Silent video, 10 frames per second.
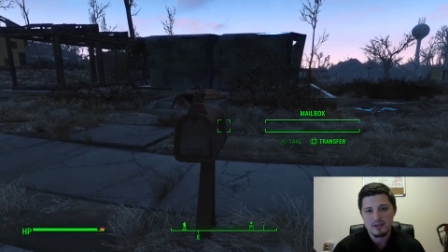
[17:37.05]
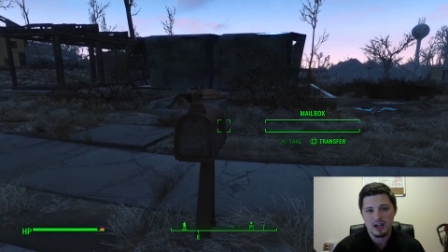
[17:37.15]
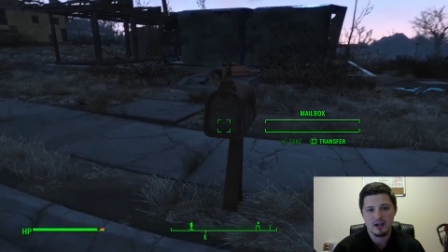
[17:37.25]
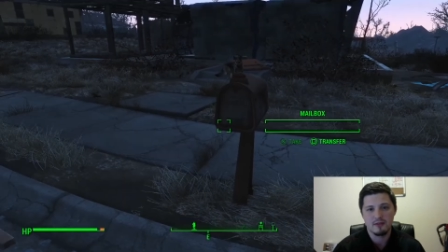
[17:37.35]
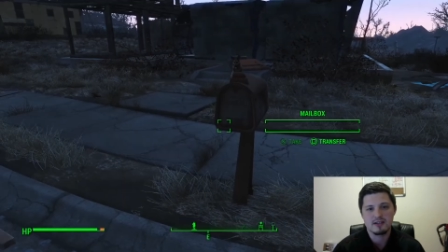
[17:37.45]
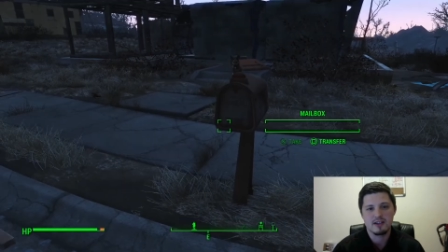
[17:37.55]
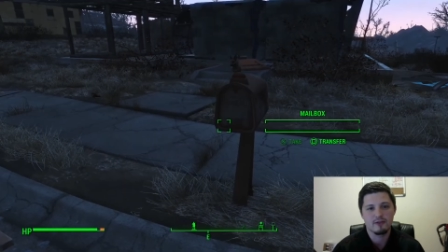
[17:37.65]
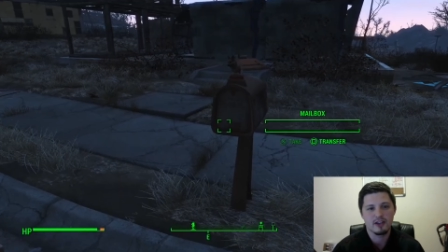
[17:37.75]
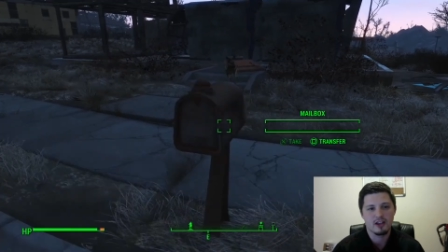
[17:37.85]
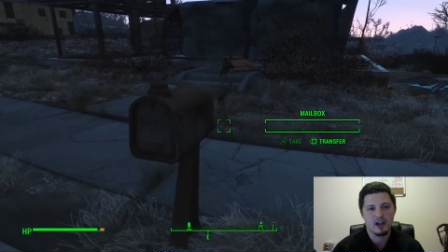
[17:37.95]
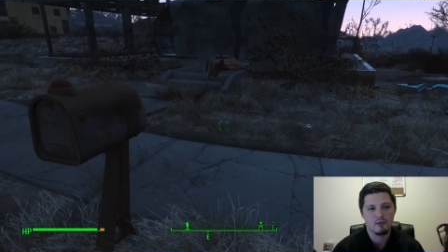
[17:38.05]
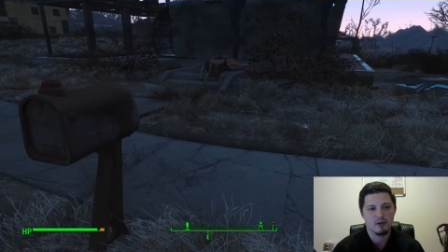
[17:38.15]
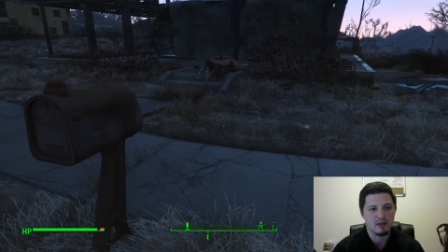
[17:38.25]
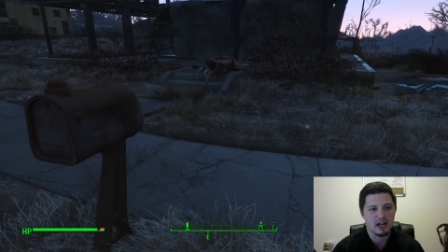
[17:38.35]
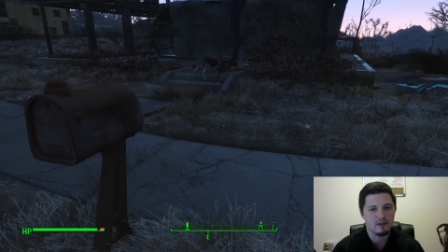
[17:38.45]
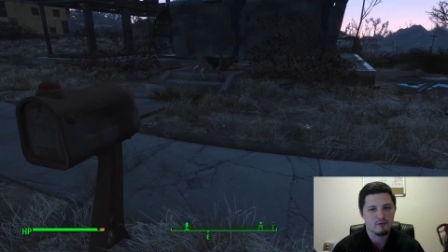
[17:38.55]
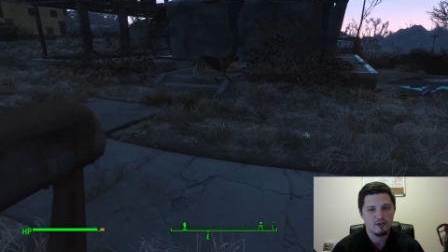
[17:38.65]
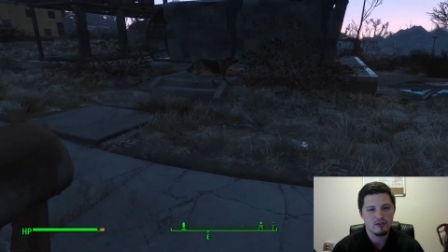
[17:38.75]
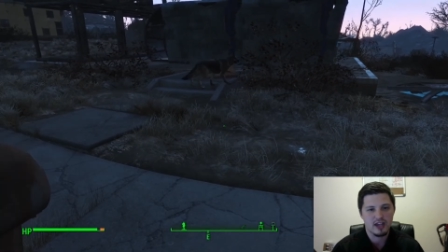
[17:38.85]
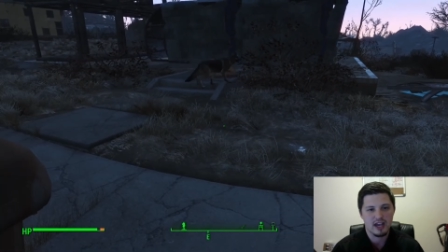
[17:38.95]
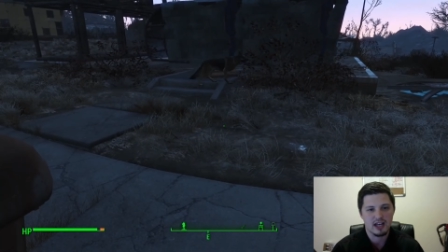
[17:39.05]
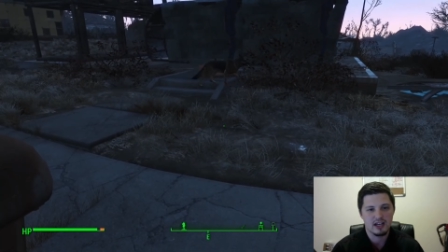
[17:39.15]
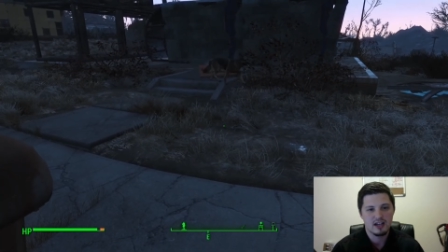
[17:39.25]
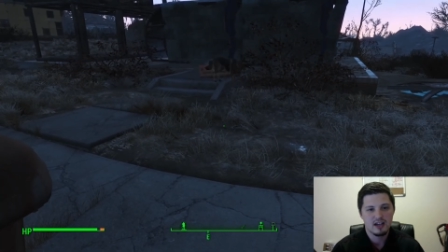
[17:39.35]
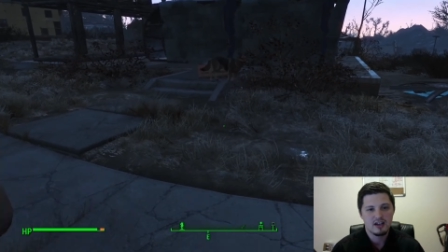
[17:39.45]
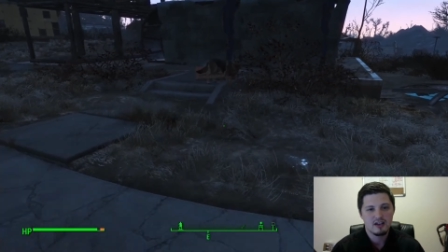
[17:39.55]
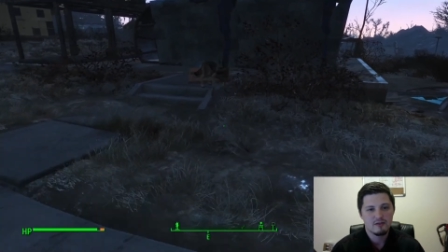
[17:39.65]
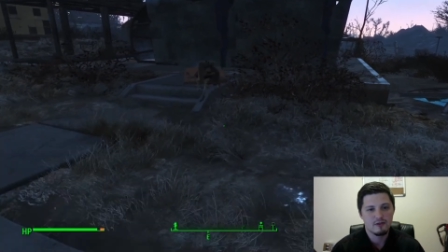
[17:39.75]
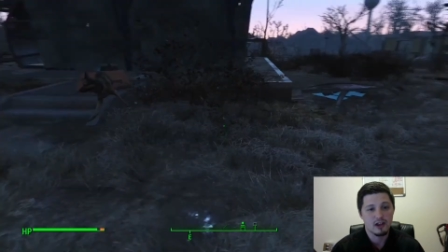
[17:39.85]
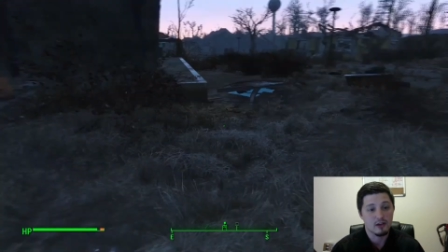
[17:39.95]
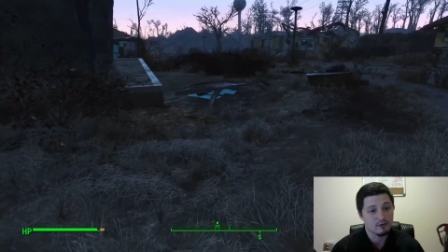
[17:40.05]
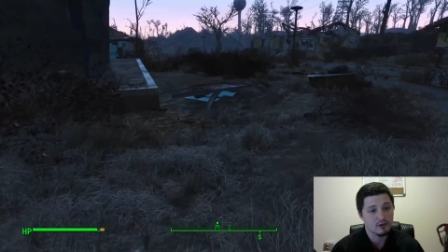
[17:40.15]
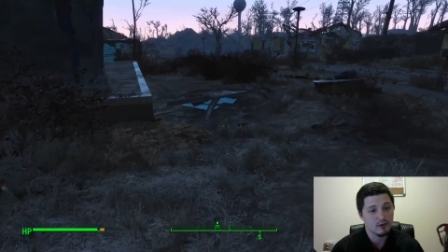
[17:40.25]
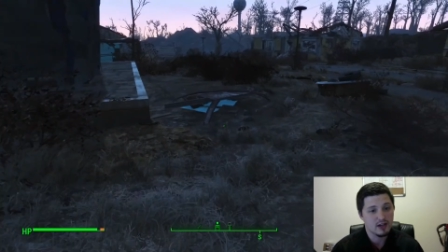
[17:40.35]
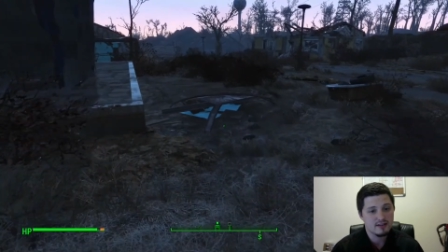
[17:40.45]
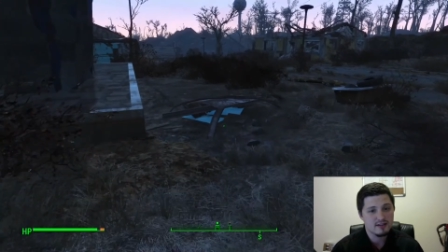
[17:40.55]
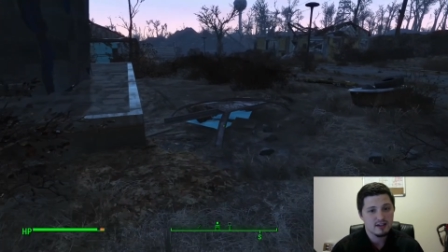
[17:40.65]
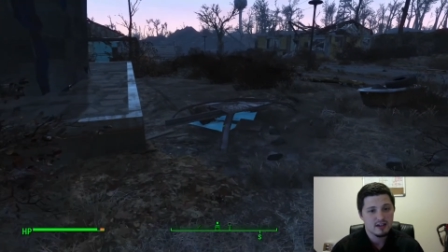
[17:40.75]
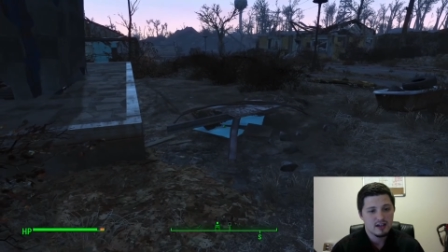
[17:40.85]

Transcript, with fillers: It's definitely a lot more meaningful than Fallout 3 was.